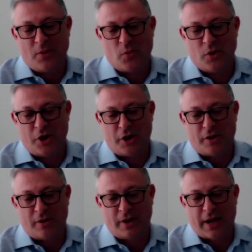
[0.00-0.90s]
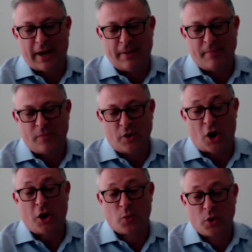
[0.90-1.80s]
were um, were
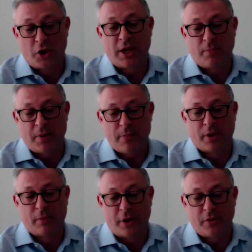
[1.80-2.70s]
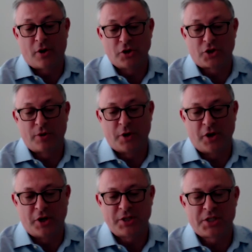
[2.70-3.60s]
hardworking people, both
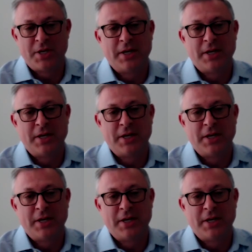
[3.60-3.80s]
entrepreneurs.